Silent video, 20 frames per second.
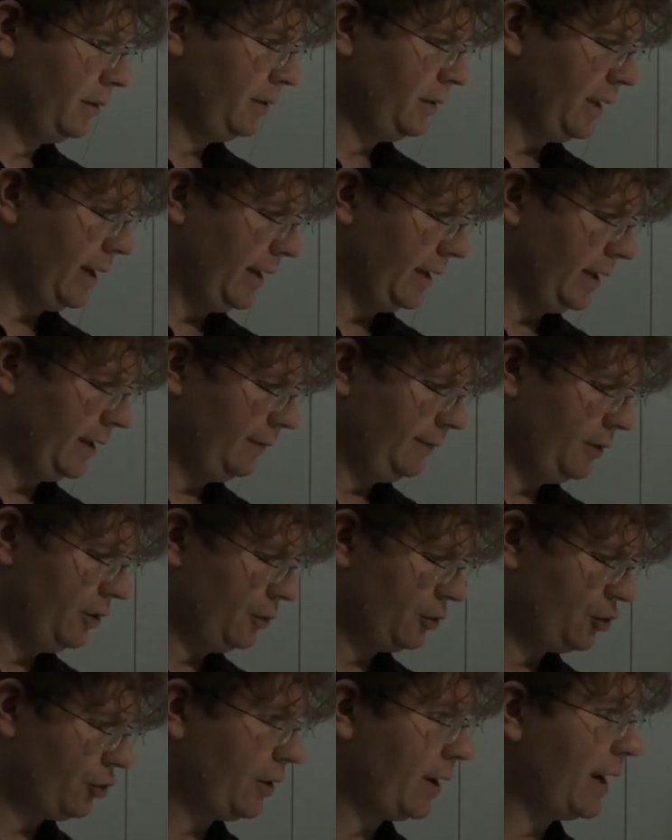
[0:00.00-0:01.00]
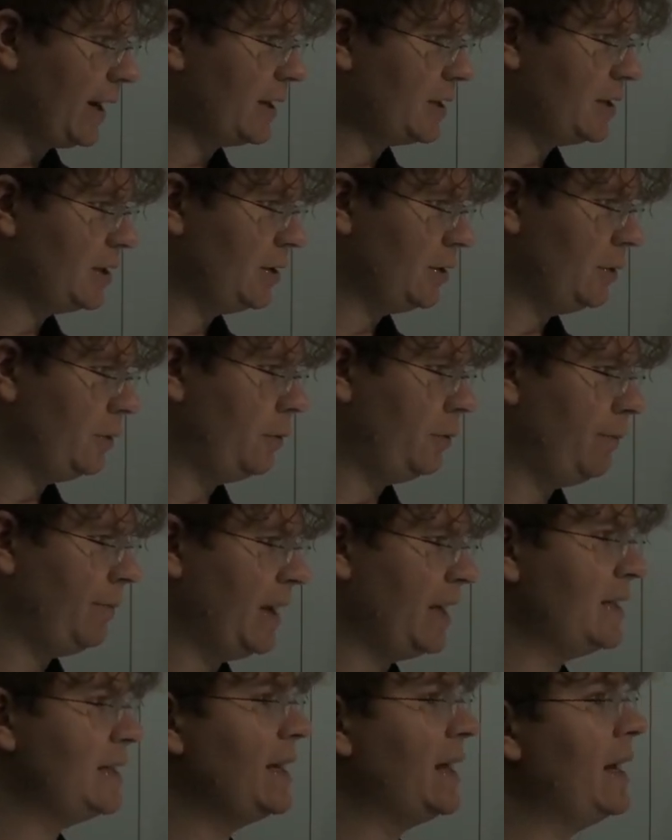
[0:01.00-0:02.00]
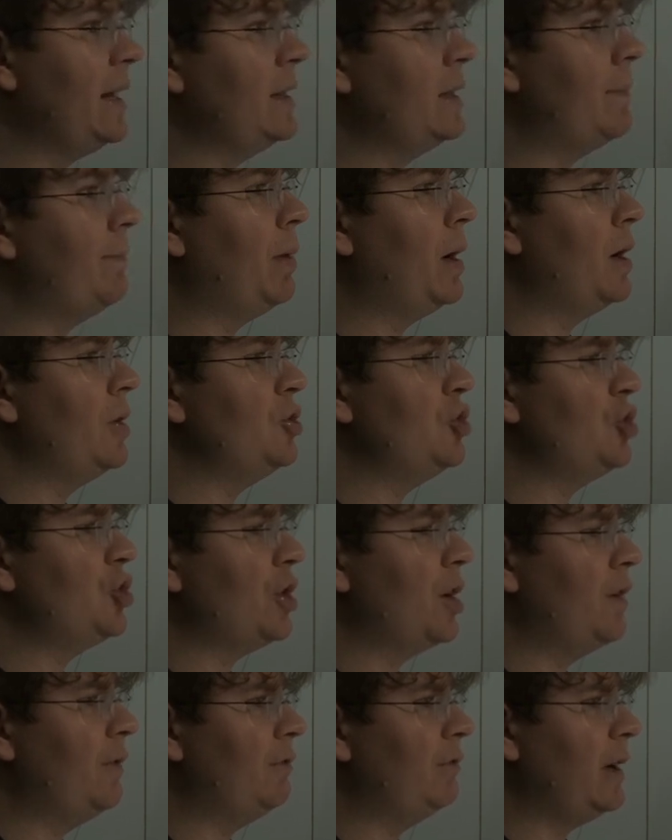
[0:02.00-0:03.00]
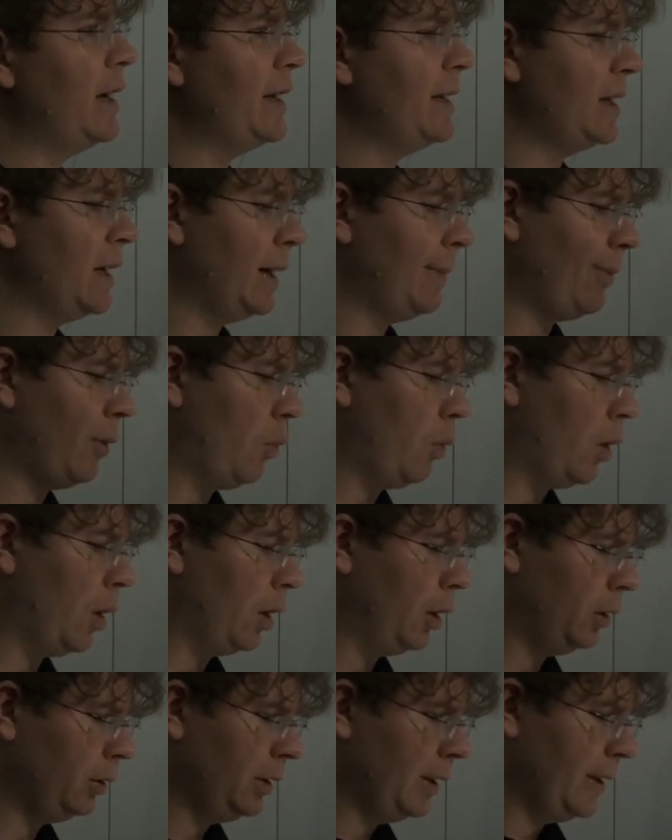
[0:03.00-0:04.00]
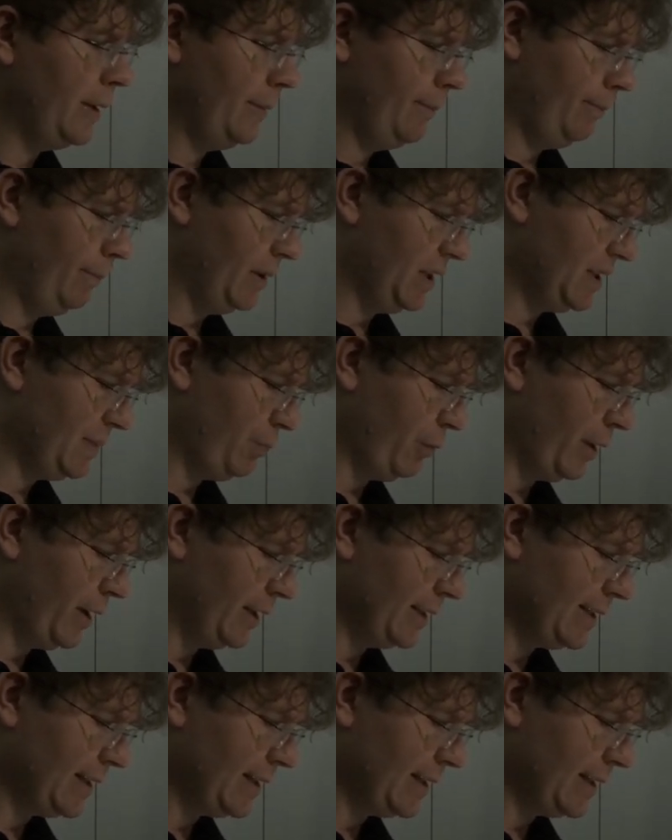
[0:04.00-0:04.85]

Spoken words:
that if you're trying to maintain the punch of light up a wall, but spread it